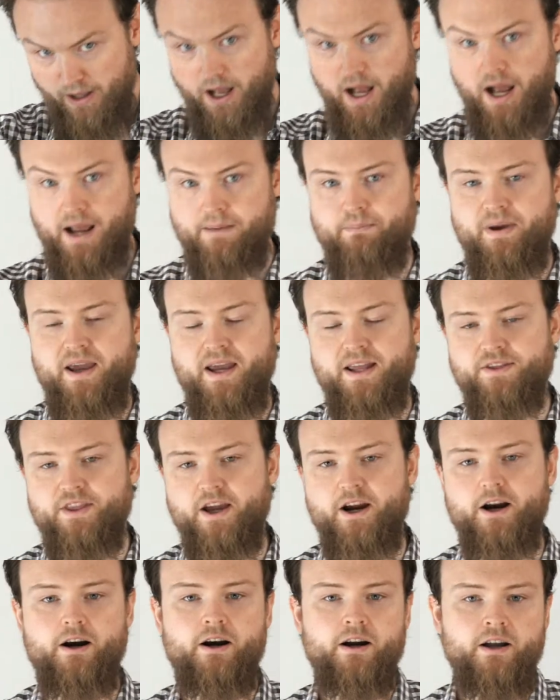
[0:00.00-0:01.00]
I paid
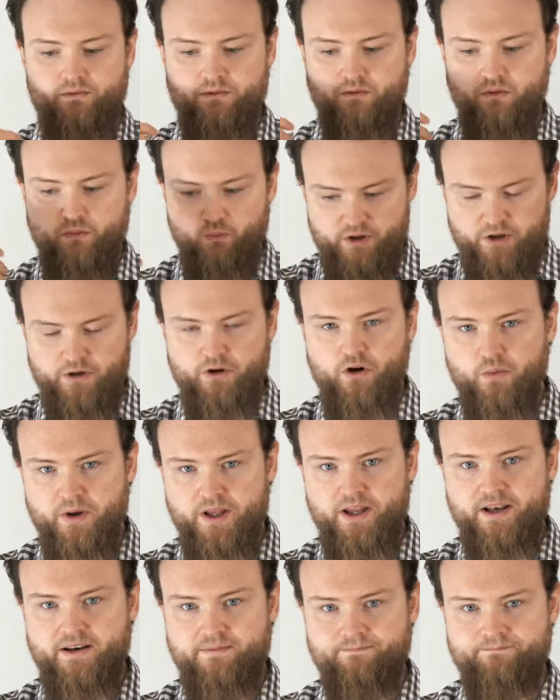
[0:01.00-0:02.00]
there. When you go
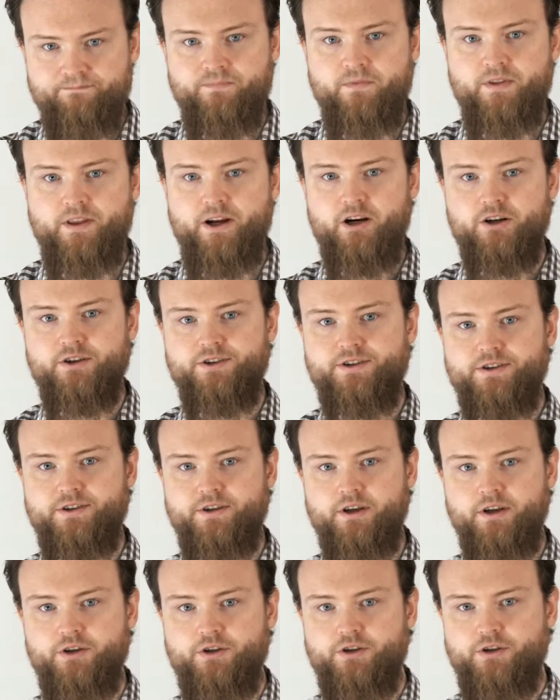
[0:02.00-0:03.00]
in, there's
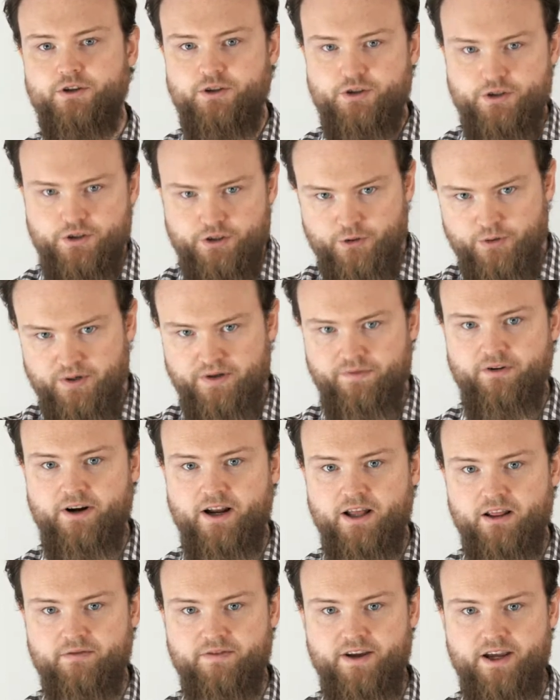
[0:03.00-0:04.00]
two different
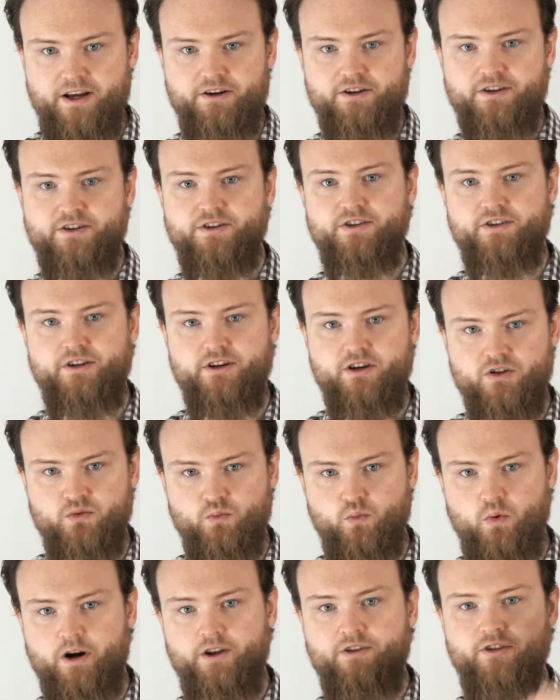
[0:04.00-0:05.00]
elevators. There's
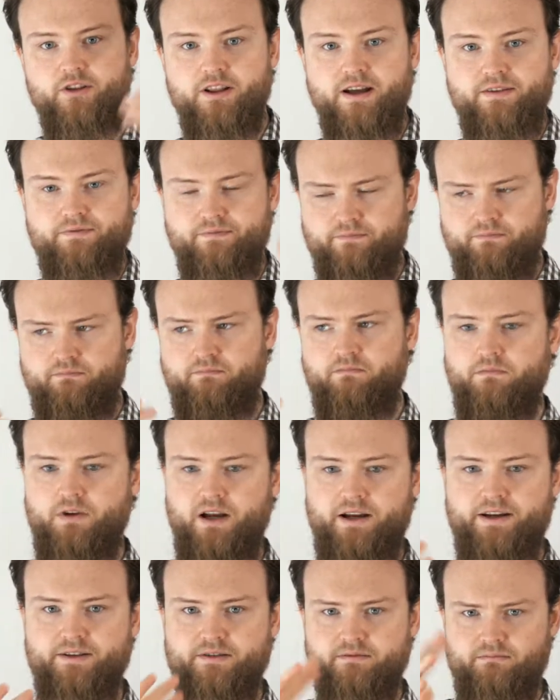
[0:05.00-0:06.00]
one on the left,
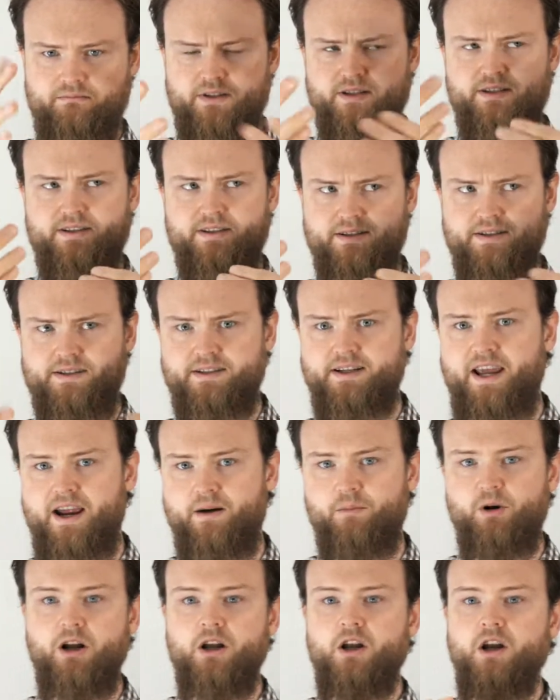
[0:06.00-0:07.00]
I guess since this is a
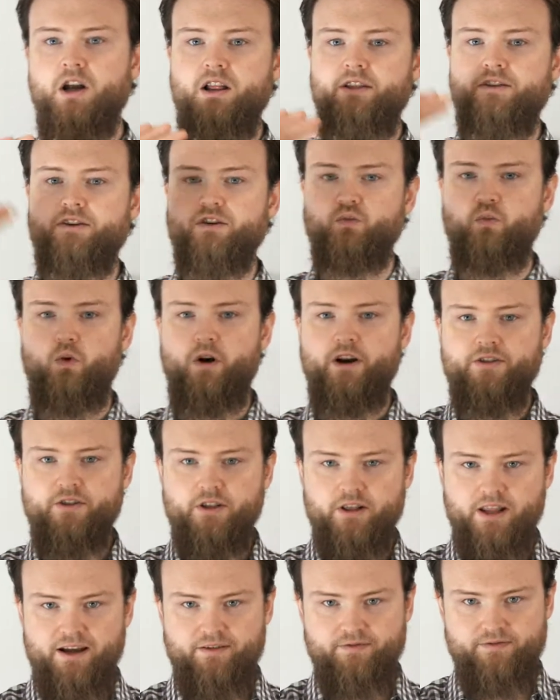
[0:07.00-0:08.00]
camera, there's one on the
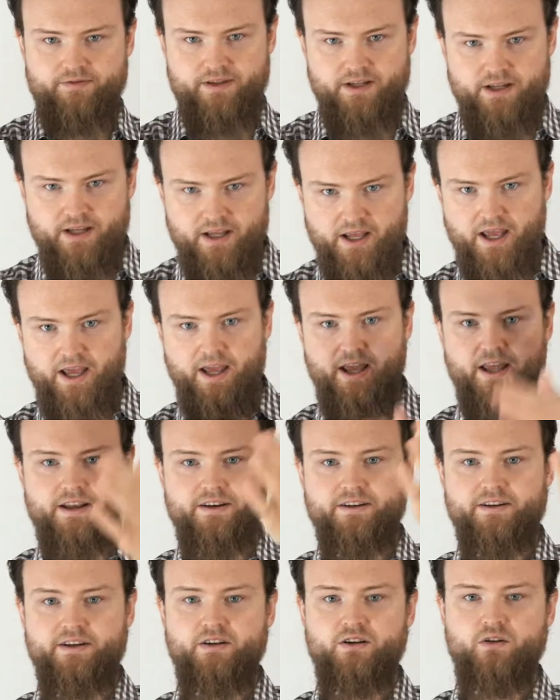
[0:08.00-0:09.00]
left
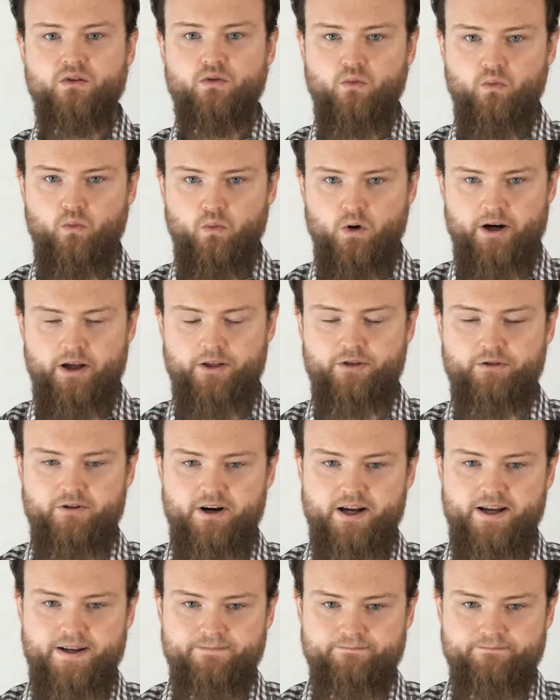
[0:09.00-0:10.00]
and one on the right.